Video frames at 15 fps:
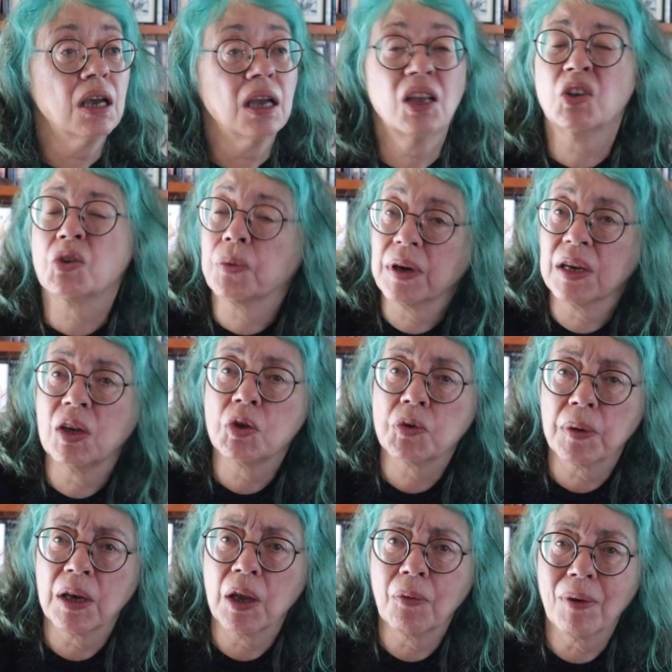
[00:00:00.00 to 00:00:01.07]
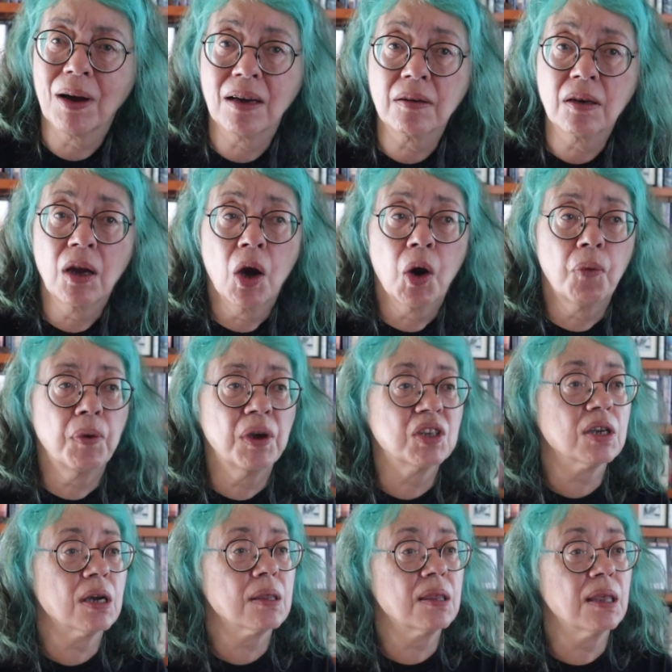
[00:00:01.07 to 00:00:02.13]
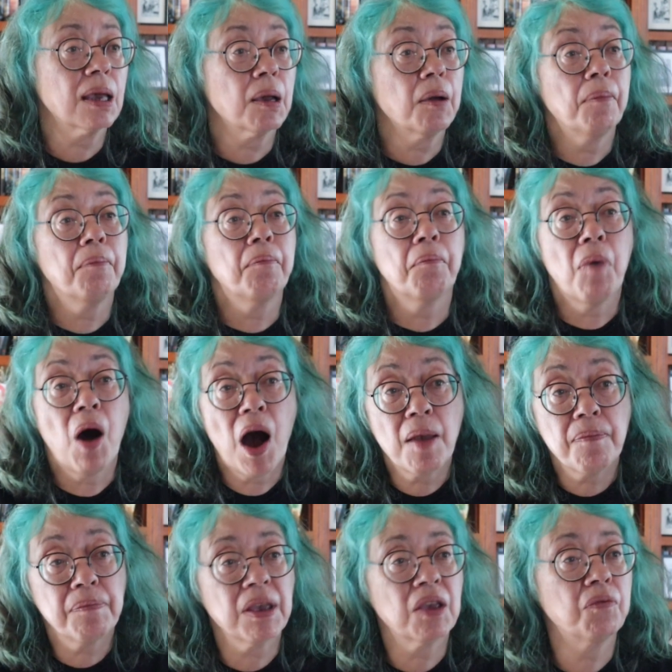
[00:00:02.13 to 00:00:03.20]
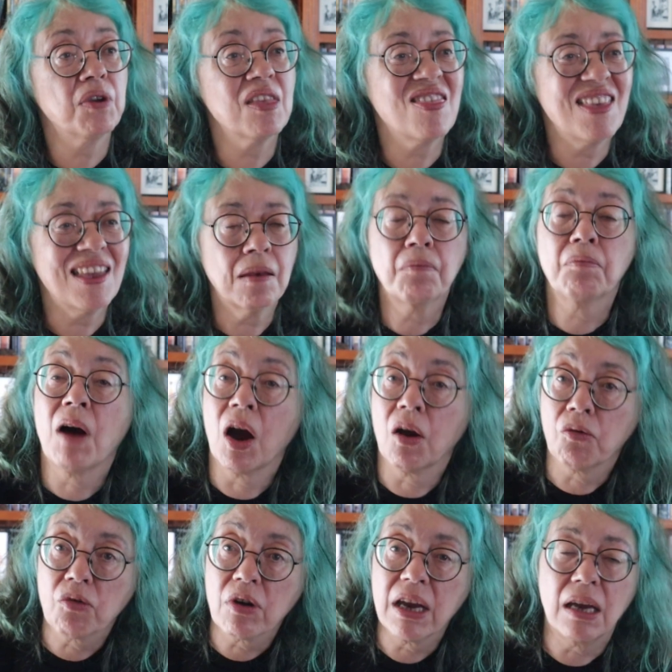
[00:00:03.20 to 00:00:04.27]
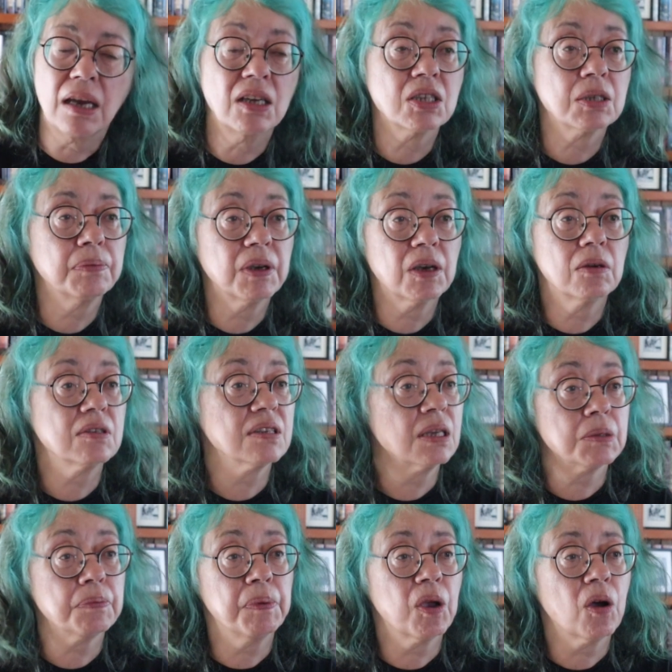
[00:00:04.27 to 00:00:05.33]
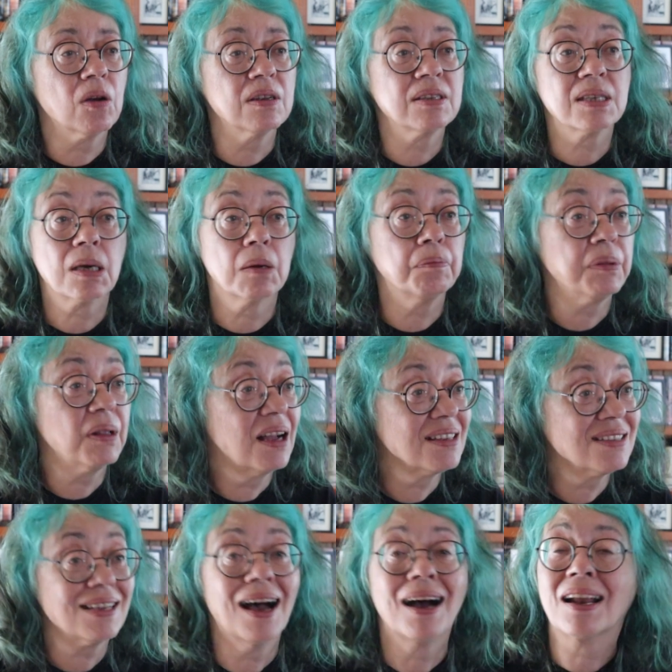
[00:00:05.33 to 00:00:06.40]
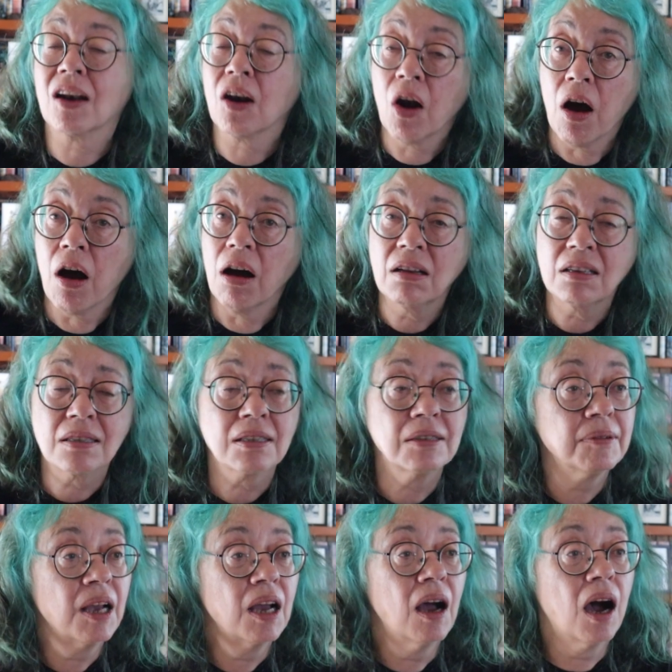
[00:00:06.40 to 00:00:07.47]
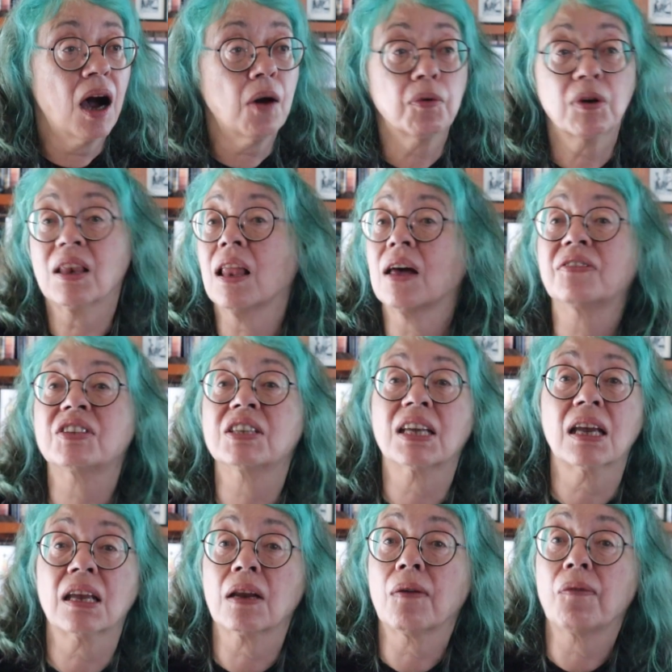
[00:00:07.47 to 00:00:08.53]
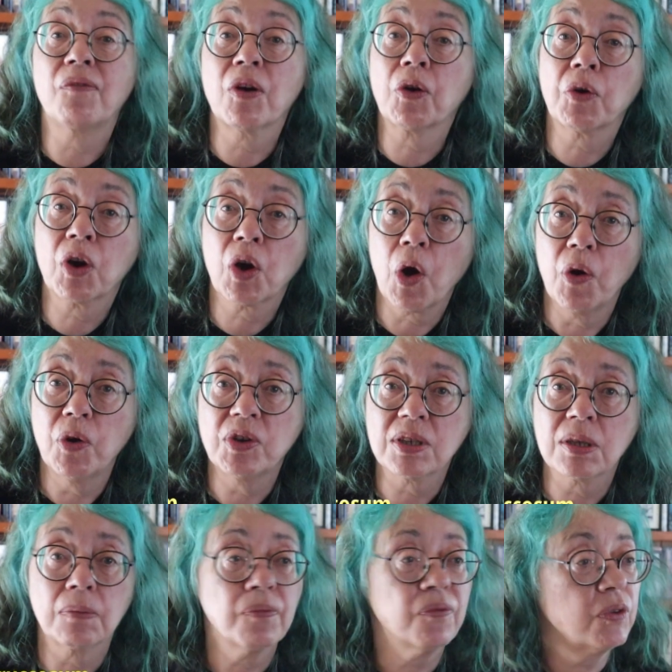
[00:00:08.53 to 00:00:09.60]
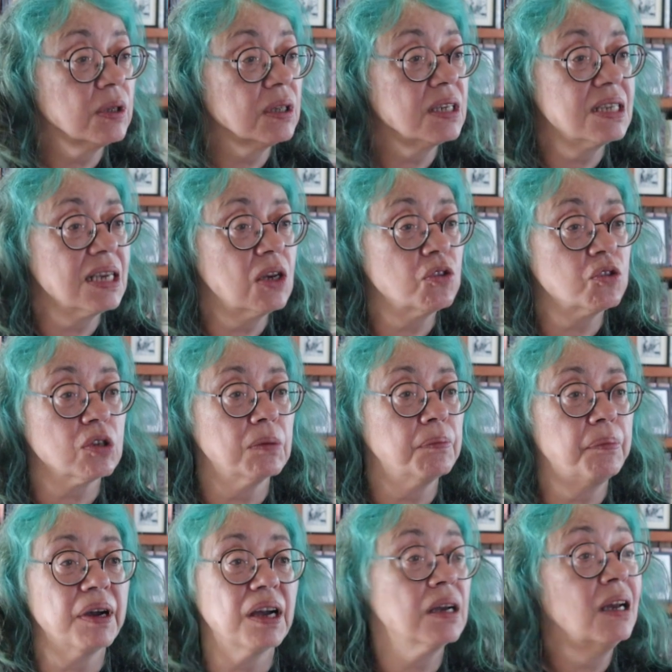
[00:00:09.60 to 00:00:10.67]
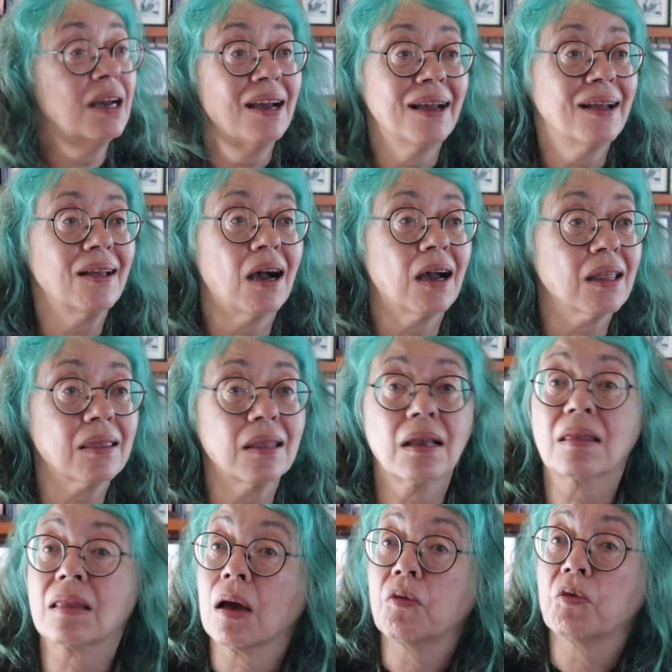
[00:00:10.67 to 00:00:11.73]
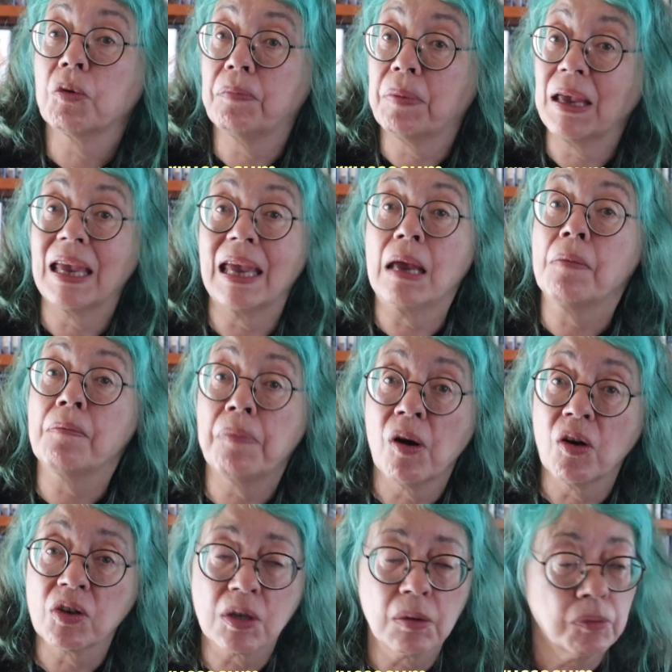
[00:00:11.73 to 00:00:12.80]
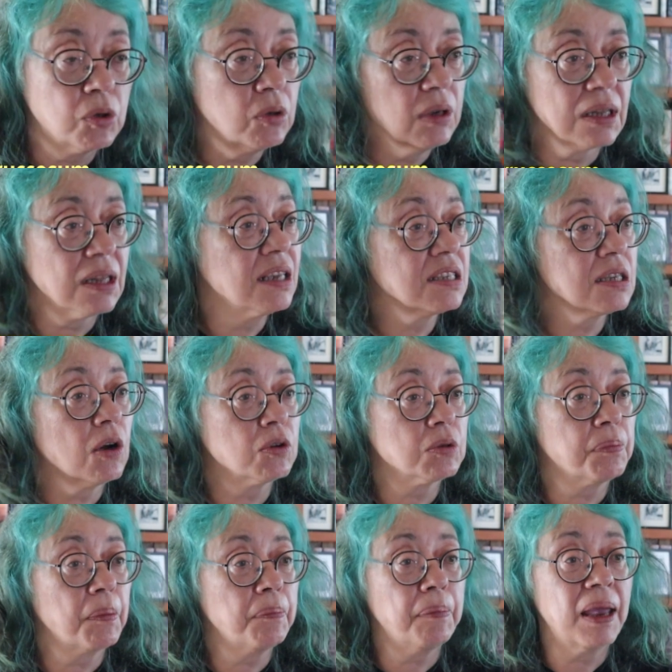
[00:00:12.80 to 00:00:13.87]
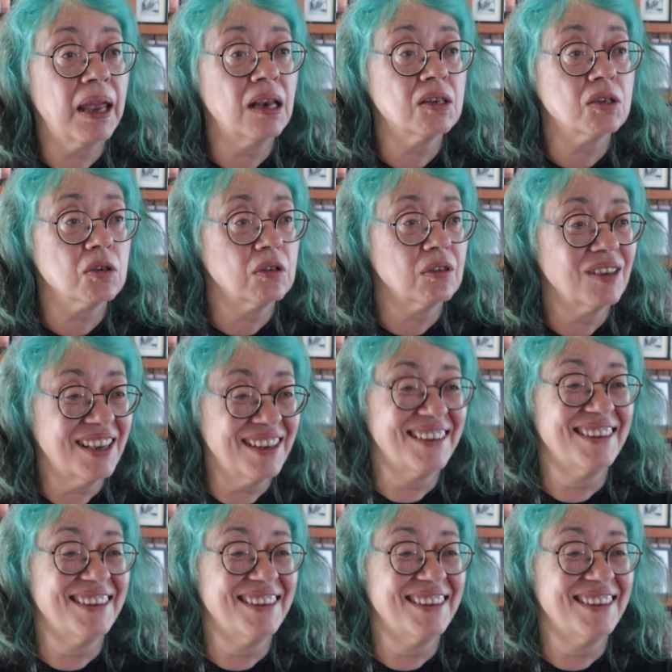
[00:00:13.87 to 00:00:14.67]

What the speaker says: in 2021, which I think might be within my reach, because let's be honest, some plants are not. I would love to get a verruccosum Philodendron, but I think that would be impossible unless I was prepared to